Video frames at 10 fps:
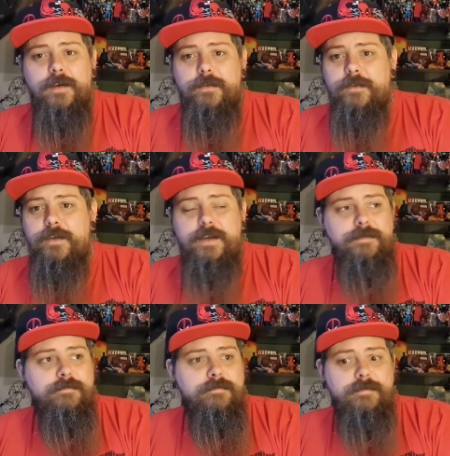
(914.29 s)
I've
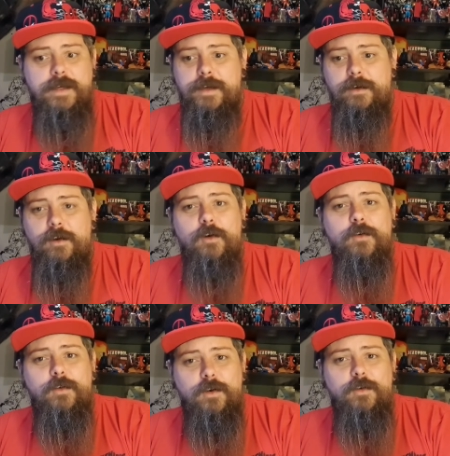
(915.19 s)
seen in a
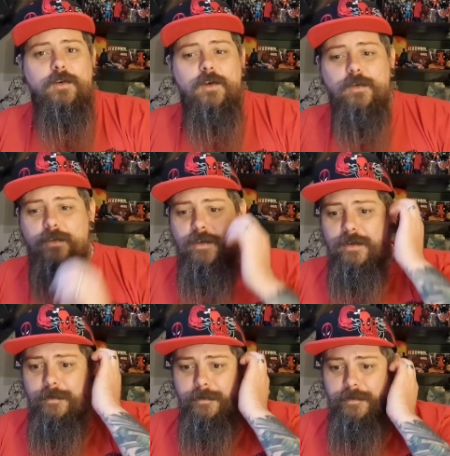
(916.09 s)
long
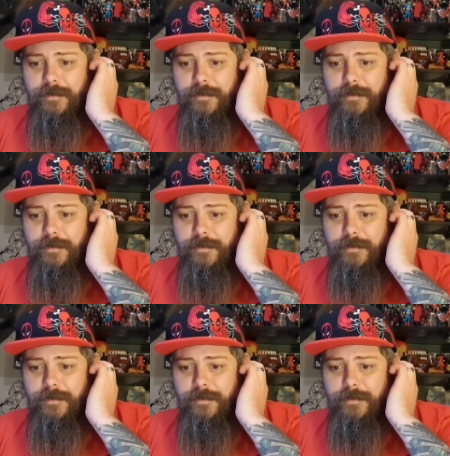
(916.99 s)
time.